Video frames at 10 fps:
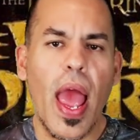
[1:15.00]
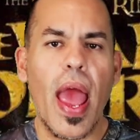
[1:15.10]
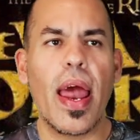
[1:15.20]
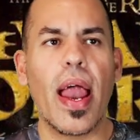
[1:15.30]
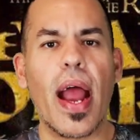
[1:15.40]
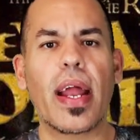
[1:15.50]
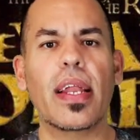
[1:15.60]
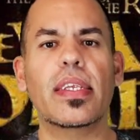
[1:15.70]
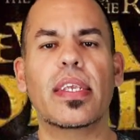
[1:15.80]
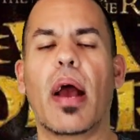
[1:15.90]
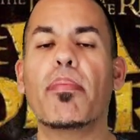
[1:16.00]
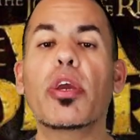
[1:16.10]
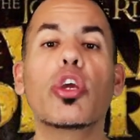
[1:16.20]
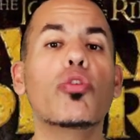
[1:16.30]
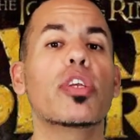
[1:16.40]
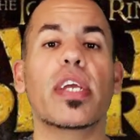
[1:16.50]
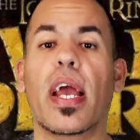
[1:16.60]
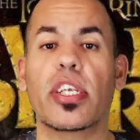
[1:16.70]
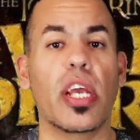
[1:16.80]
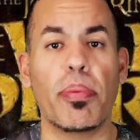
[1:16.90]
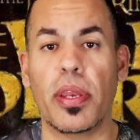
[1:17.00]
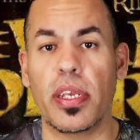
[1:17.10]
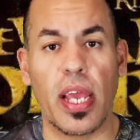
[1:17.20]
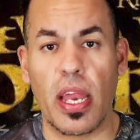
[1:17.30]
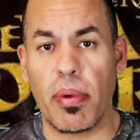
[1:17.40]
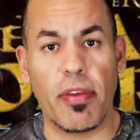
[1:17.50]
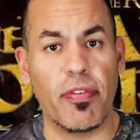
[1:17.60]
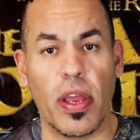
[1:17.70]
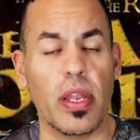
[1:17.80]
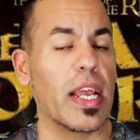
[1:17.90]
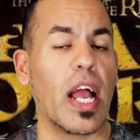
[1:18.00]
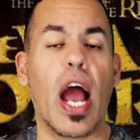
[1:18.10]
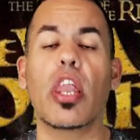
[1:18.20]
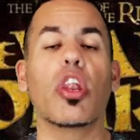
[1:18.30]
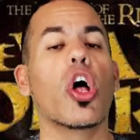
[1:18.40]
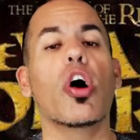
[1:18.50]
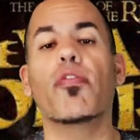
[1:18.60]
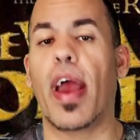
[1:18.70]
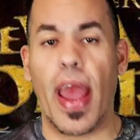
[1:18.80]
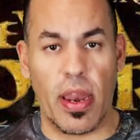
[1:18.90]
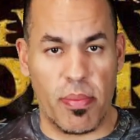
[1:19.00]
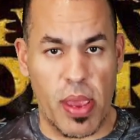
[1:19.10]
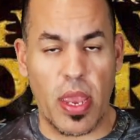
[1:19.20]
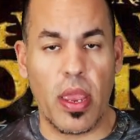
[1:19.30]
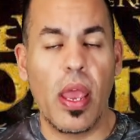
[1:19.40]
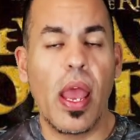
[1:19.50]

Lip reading: And I gotta say, I'm a huge Japanese anime fan. Like, I love anime.